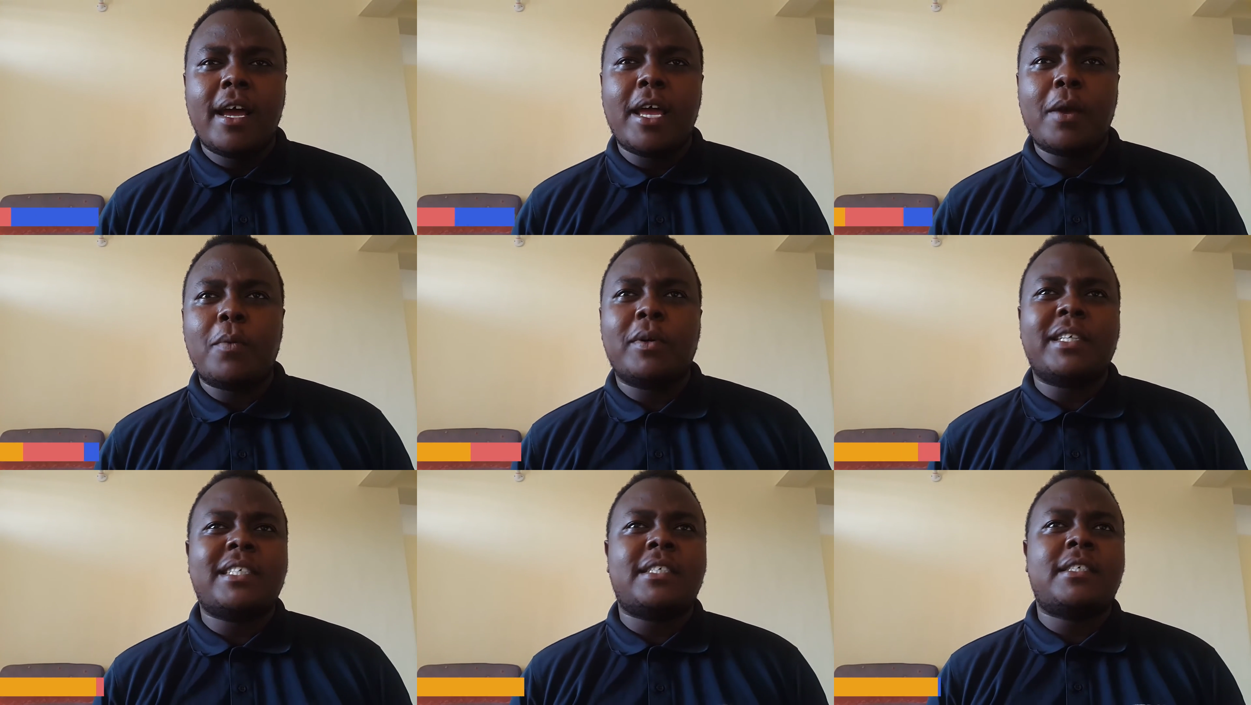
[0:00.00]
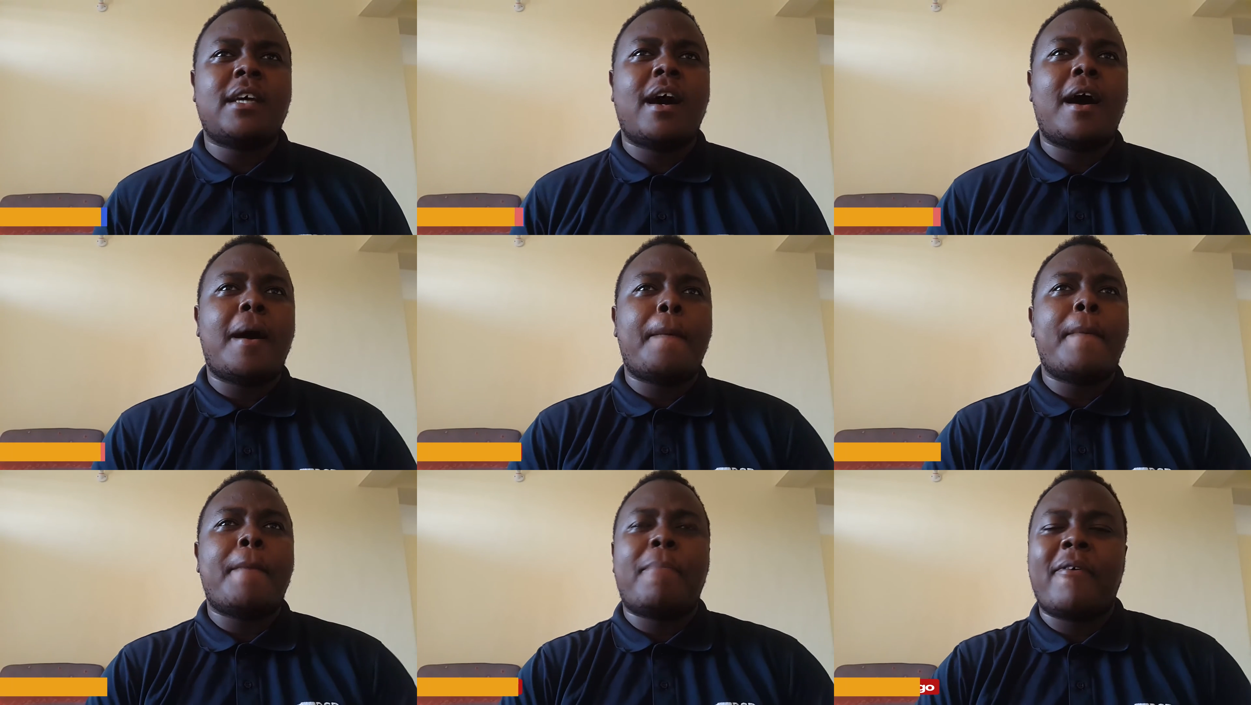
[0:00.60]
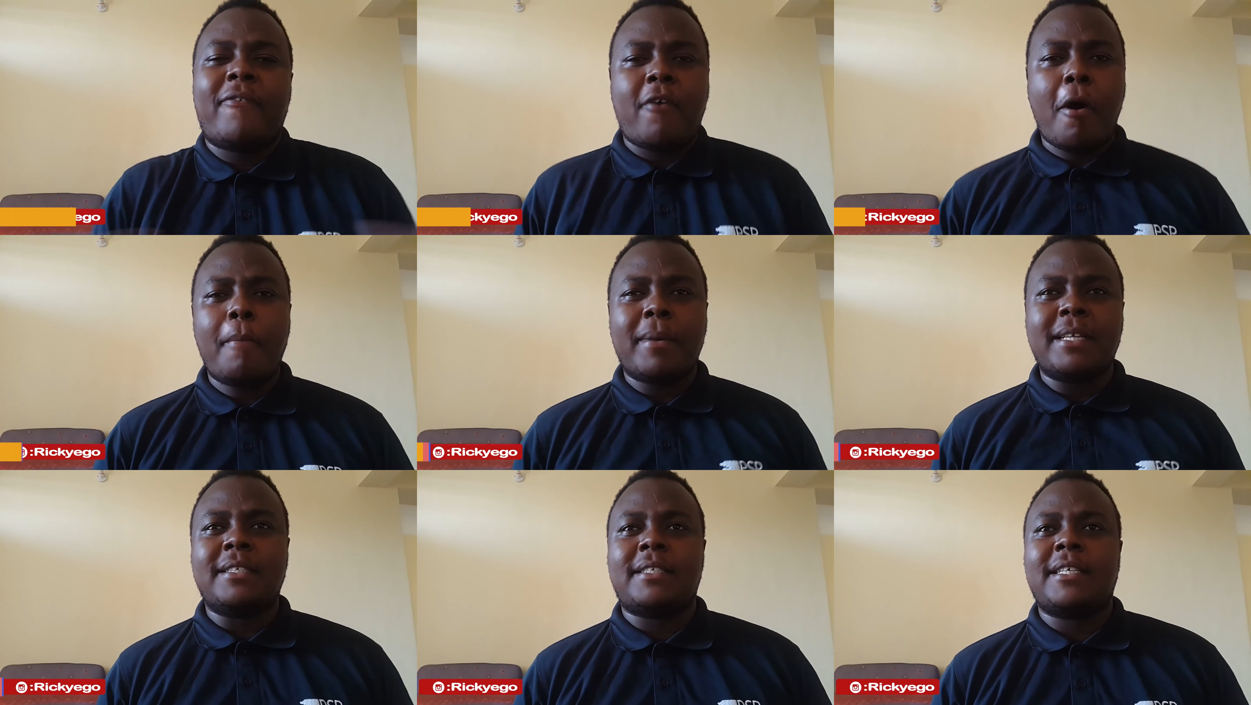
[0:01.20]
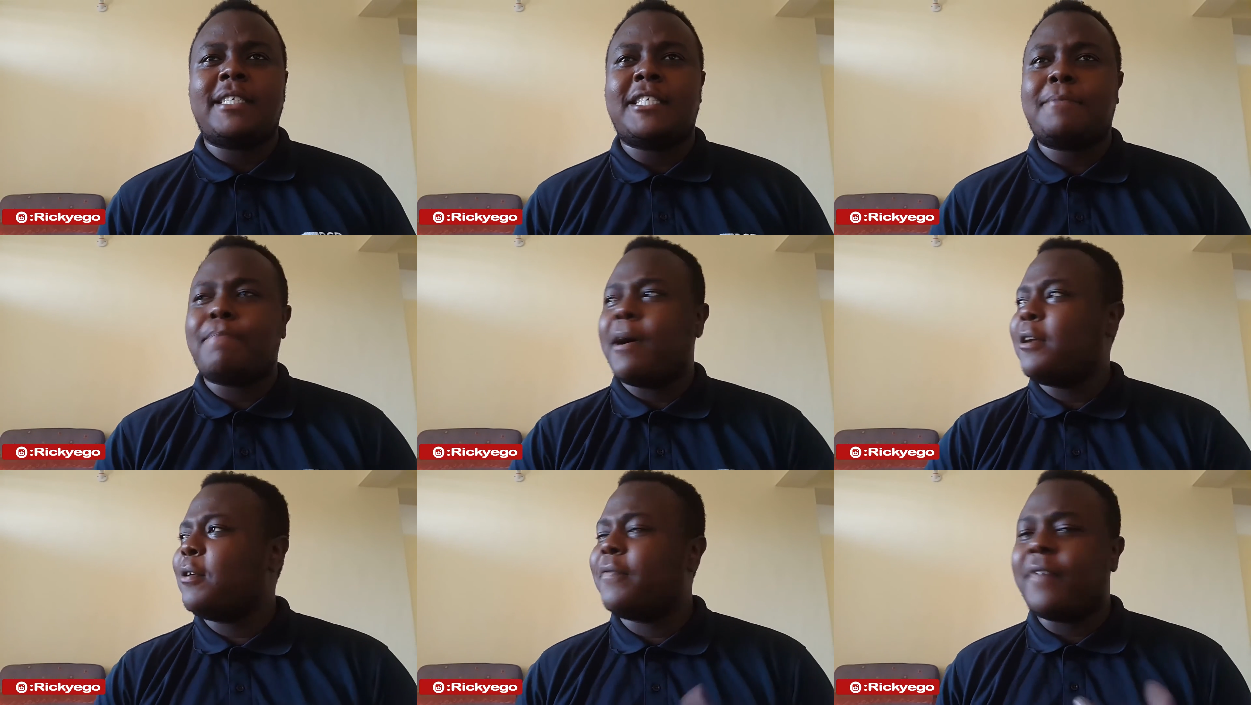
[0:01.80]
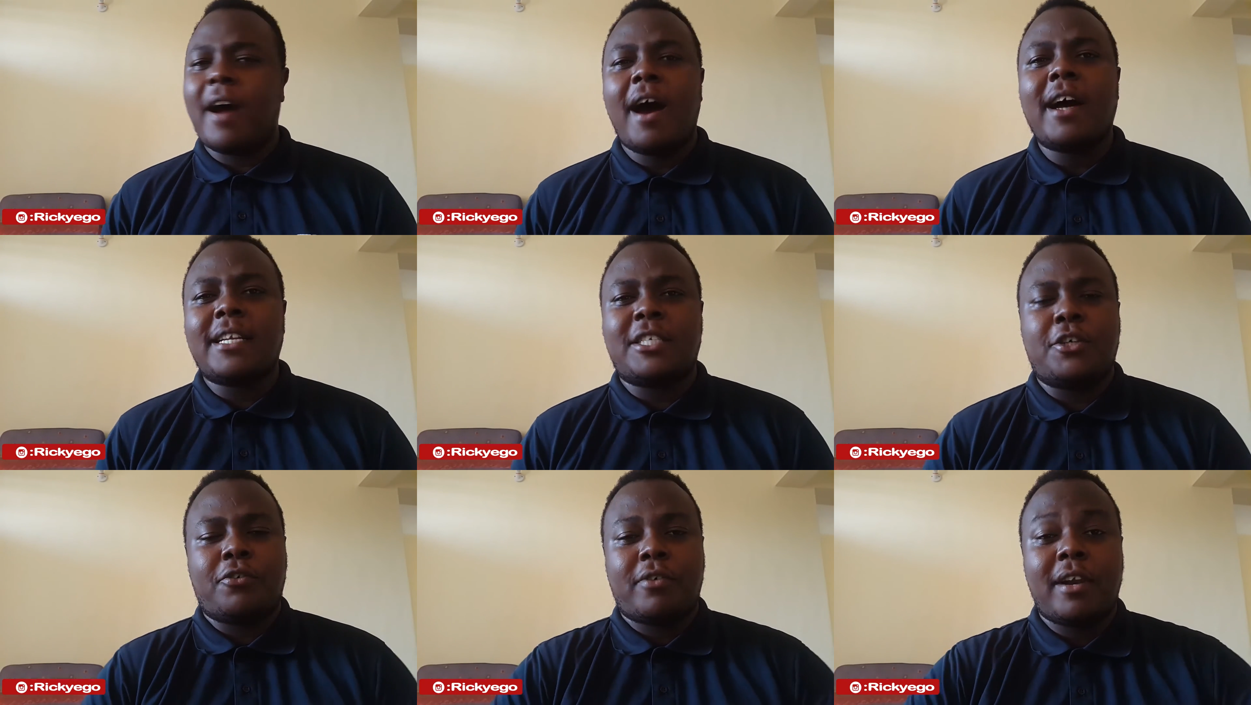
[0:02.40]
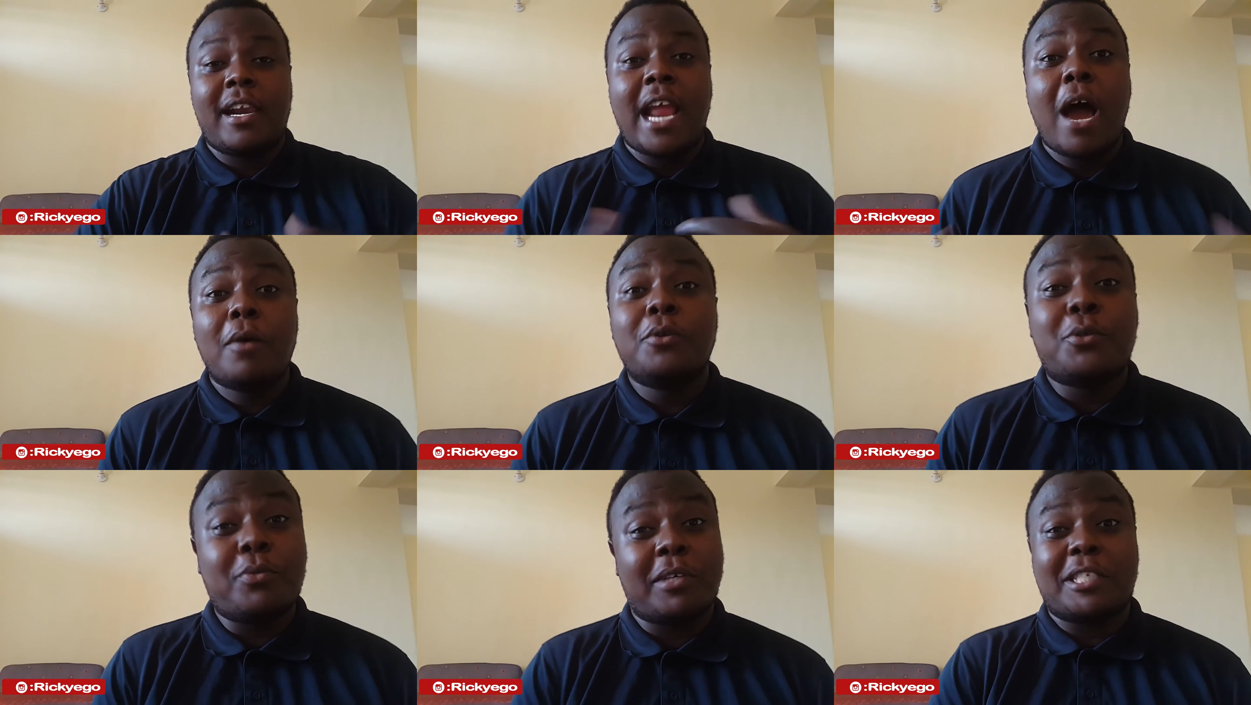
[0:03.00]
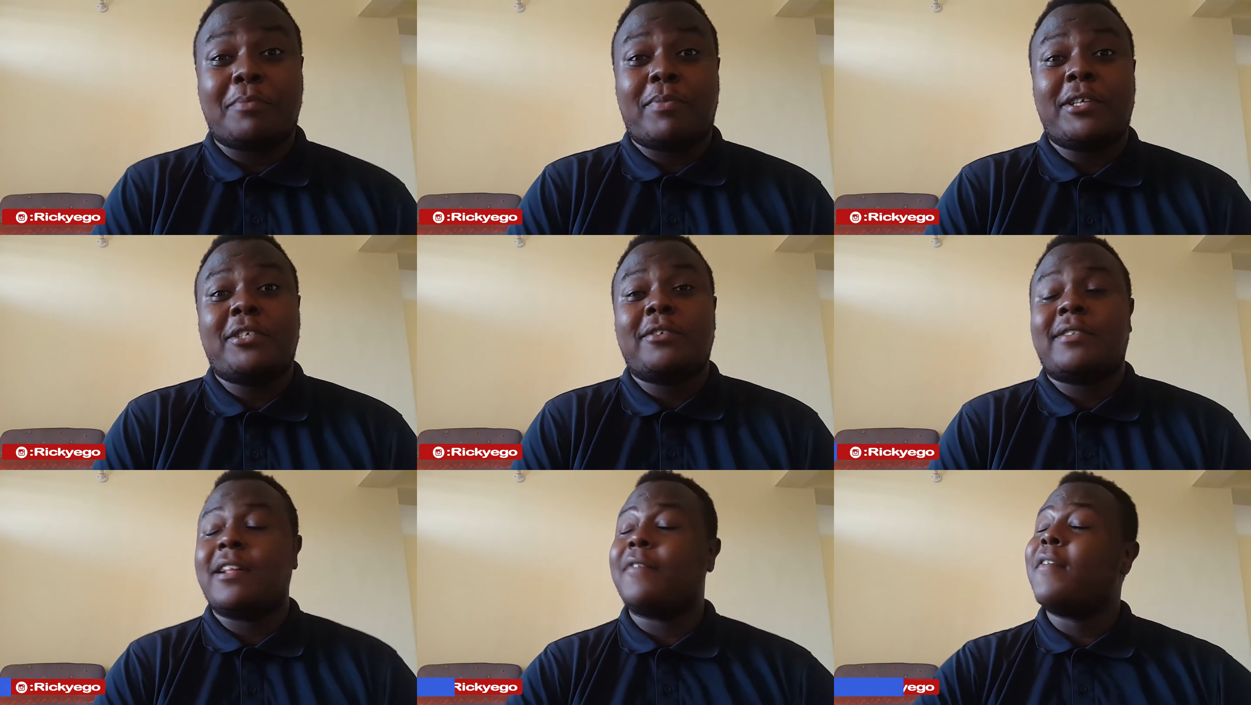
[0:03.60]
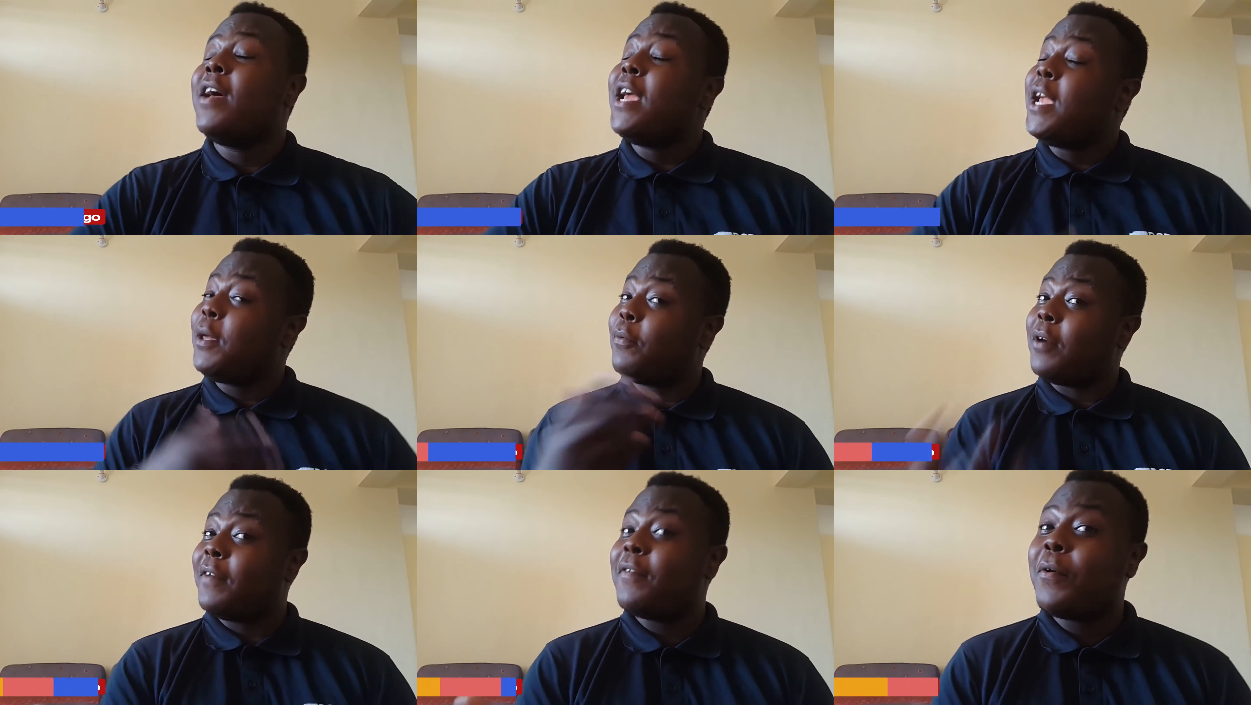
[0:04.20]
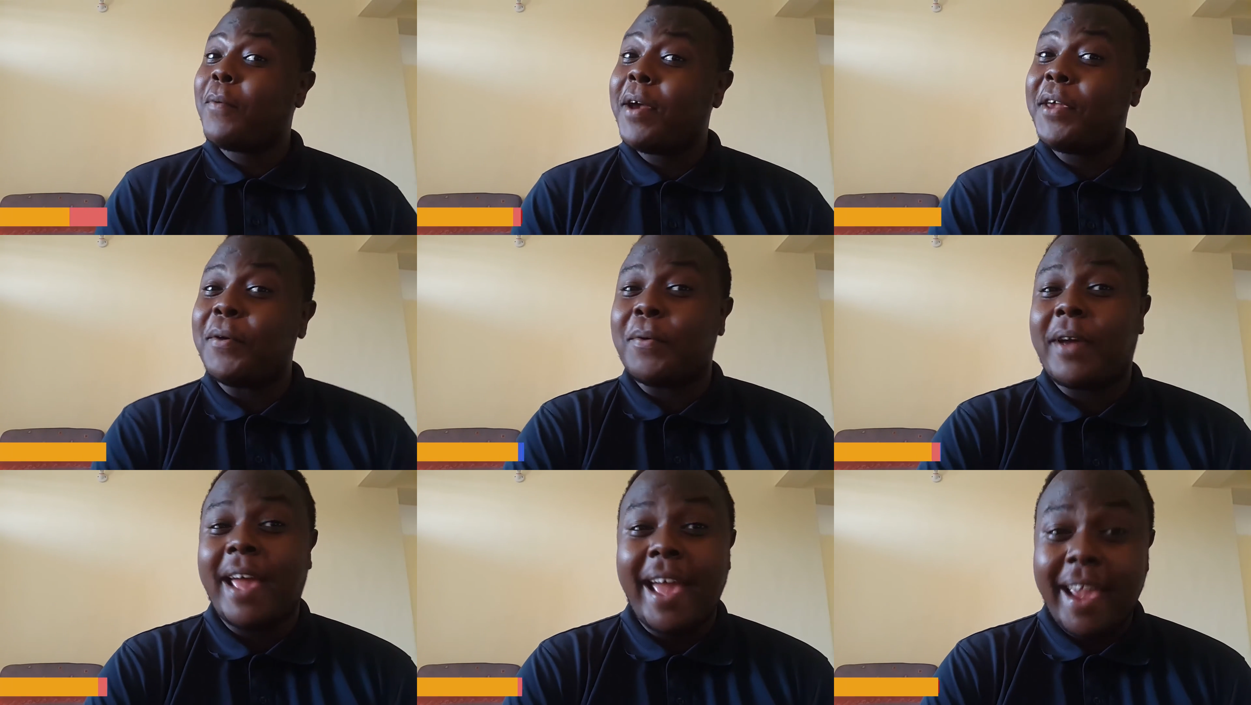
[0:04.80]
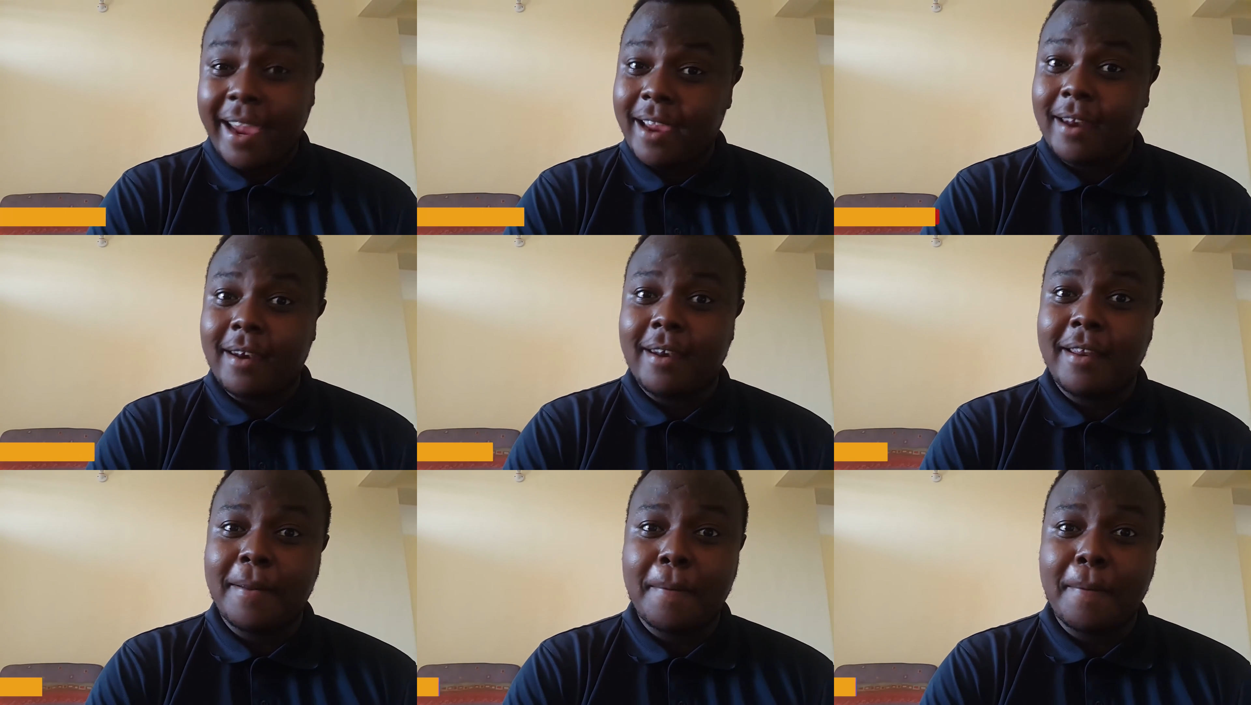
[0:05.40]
It was a performance, it's part of art, you're allowed to express yourself in whatever way you can.